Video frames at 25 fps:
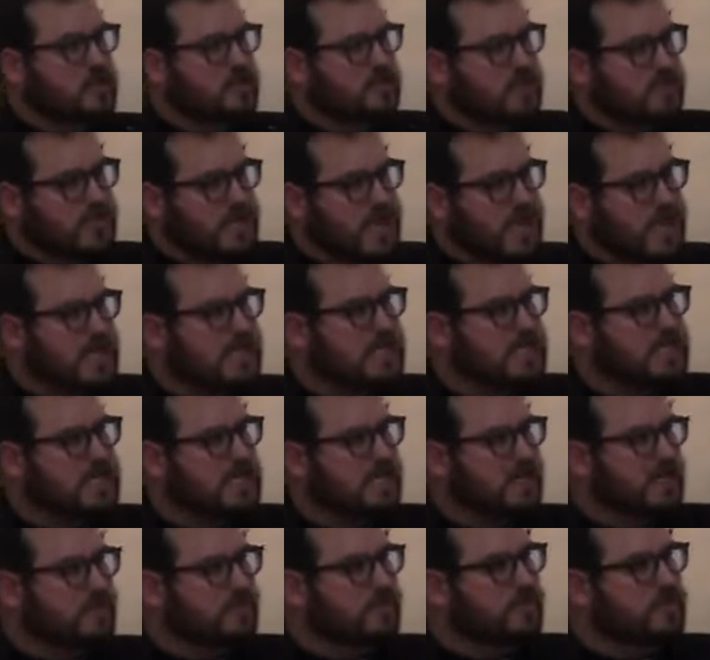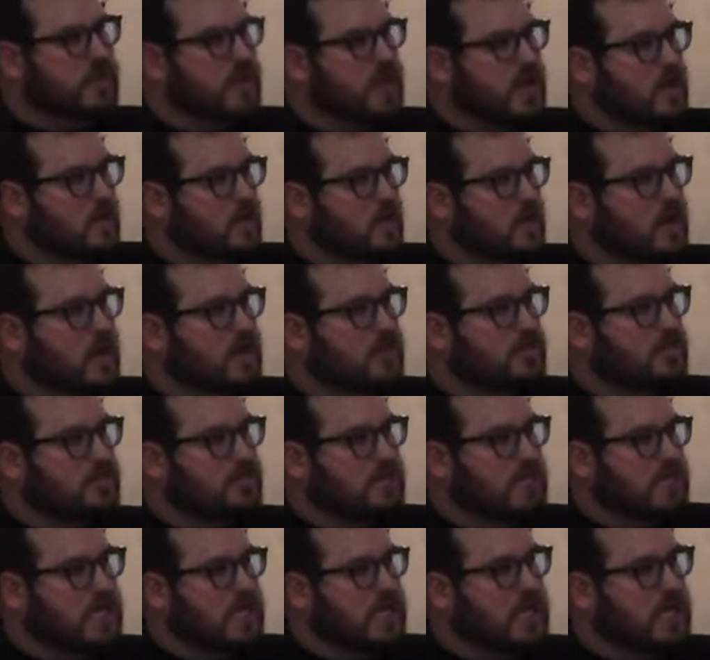the ending of an era and the
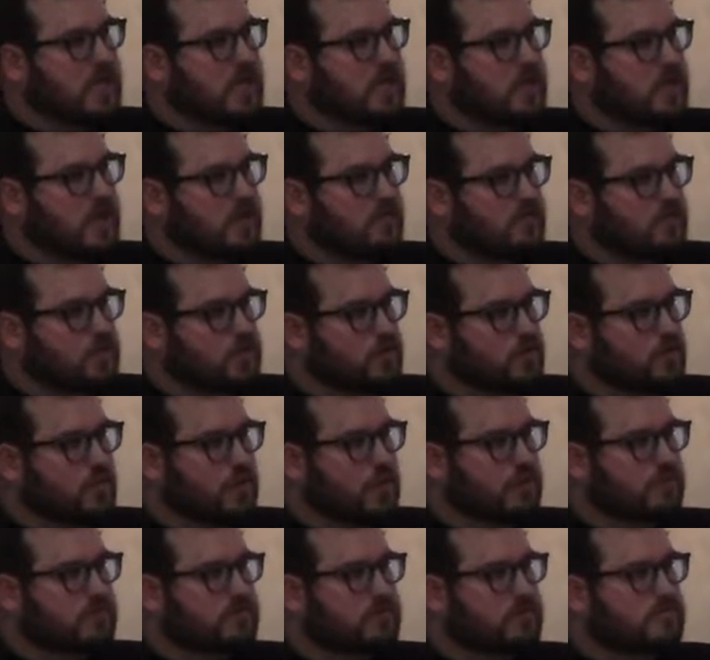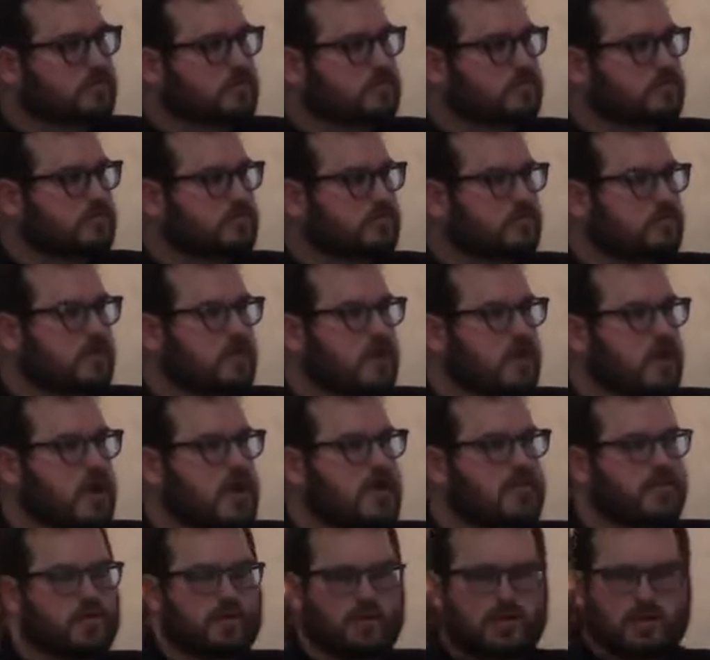beginning of a new one.
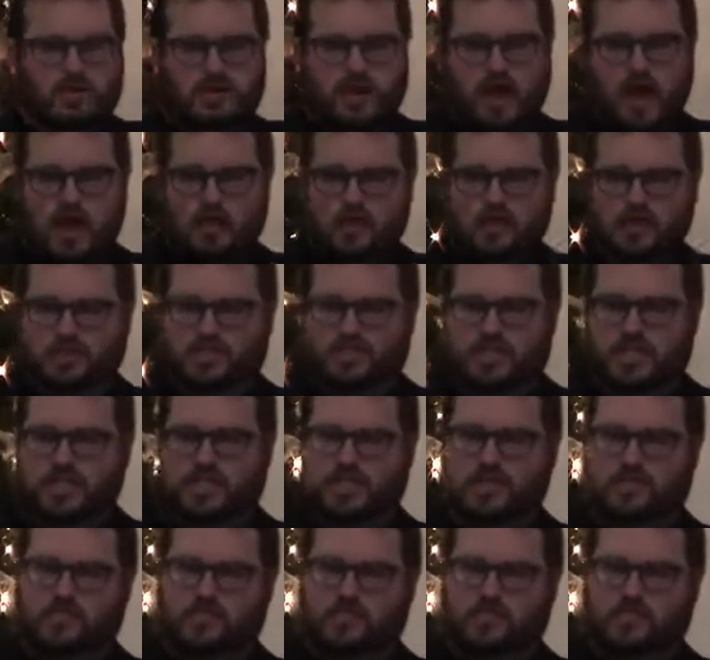They're acknowledging the